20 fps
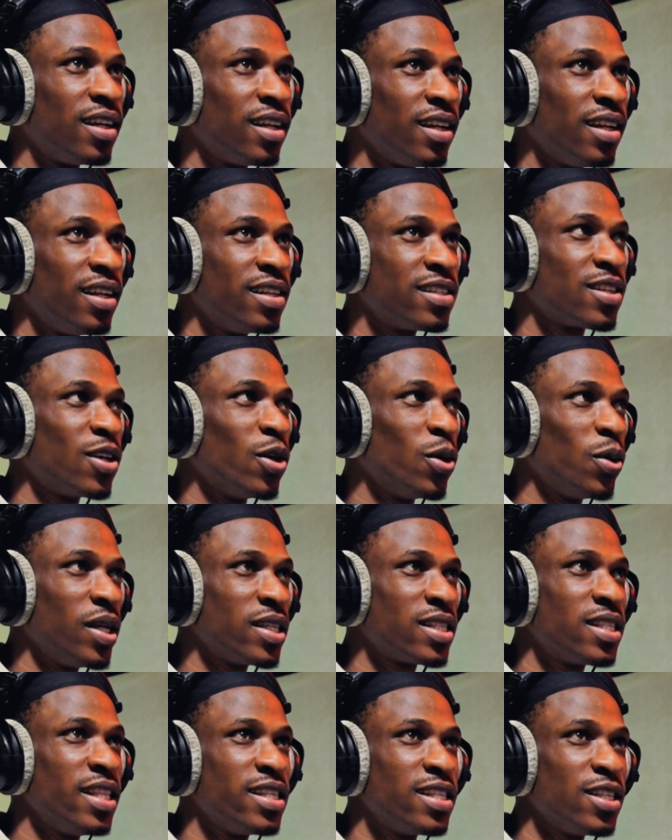Let's go.
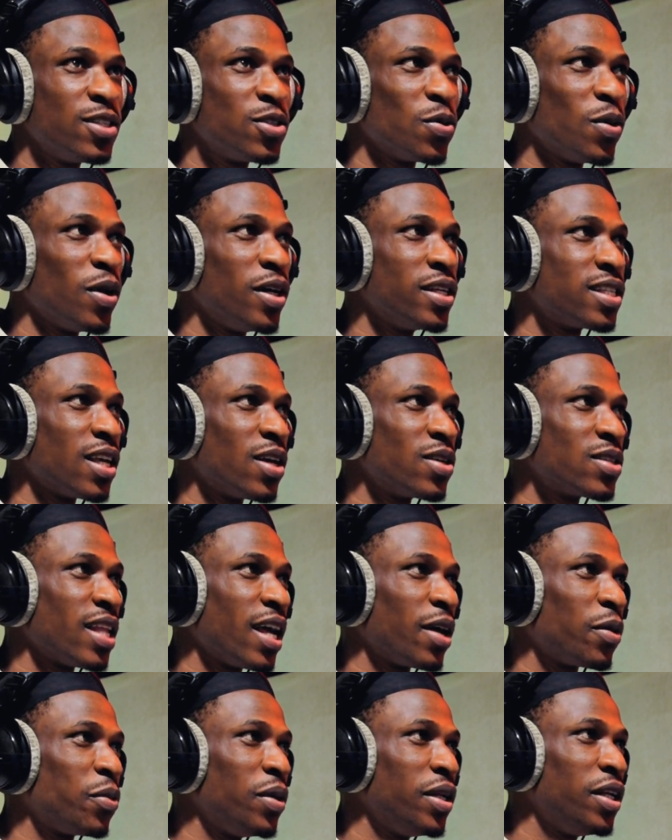Let's listen to what it sounds
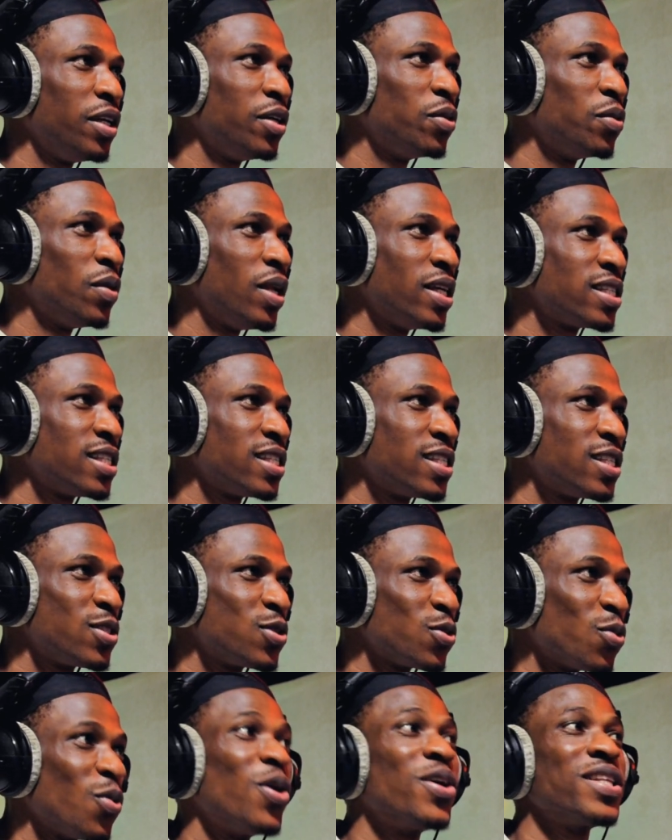like with the. Let's listen
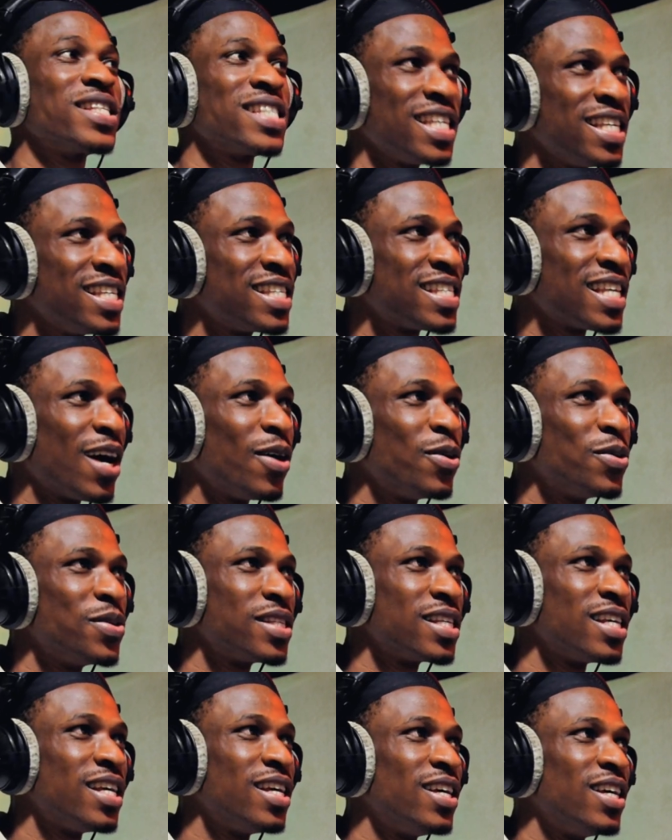to what it
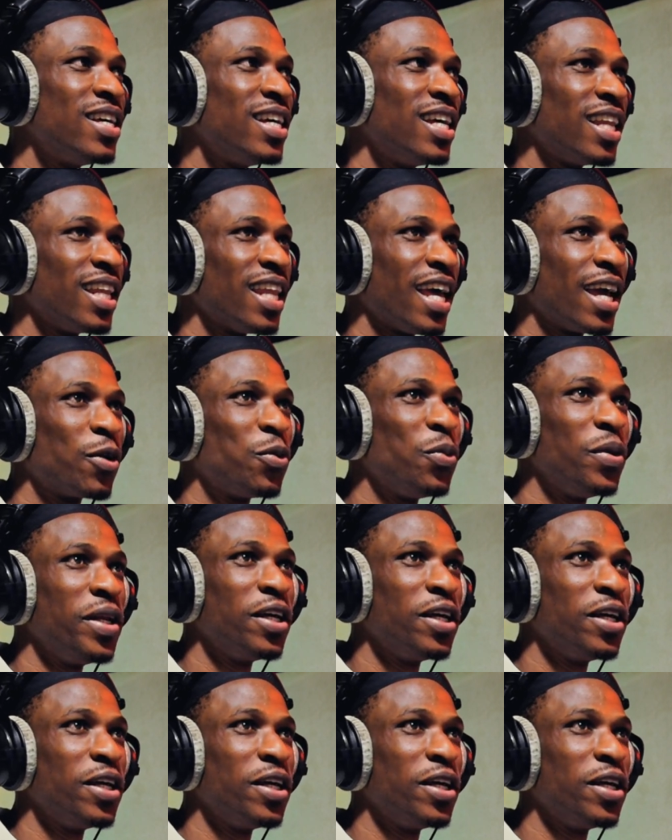sounds like with